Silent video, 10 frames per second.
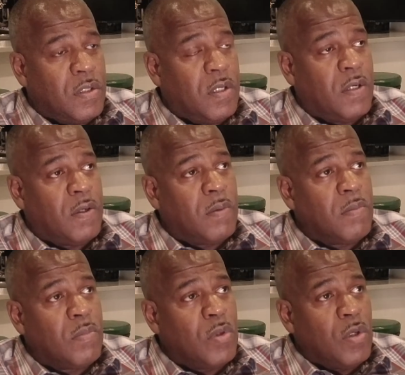I
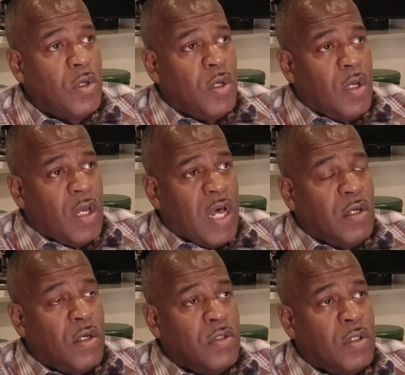
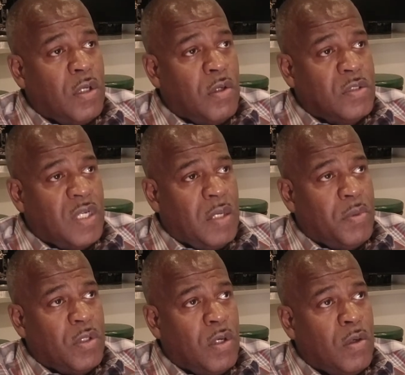learned a long
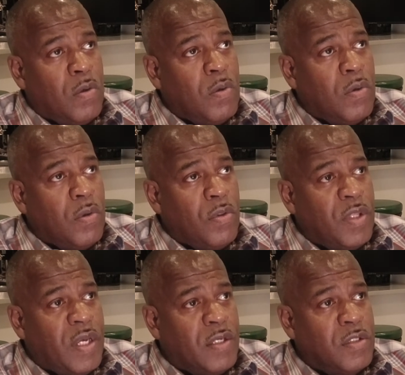time ago
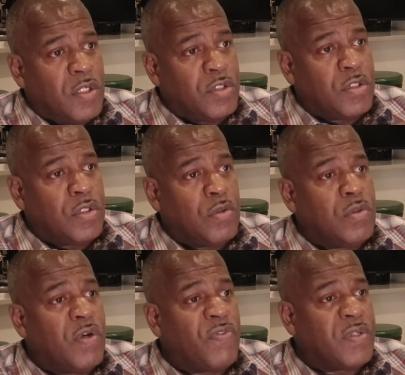that there's
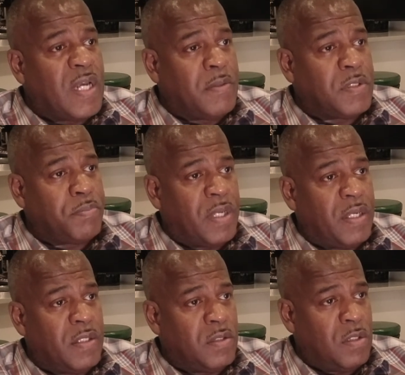two different types of
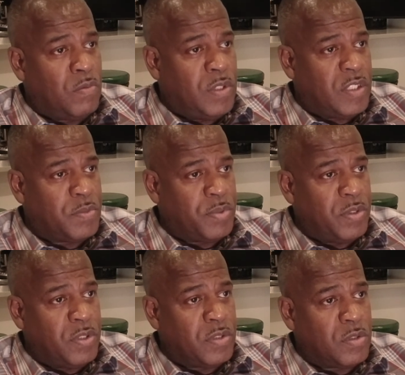pain that we
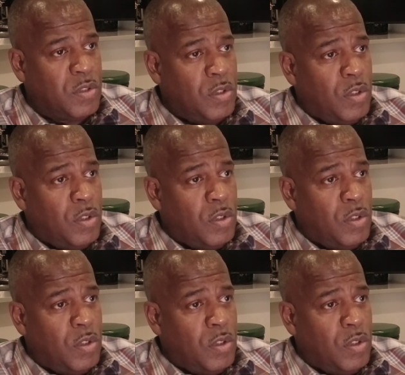experience.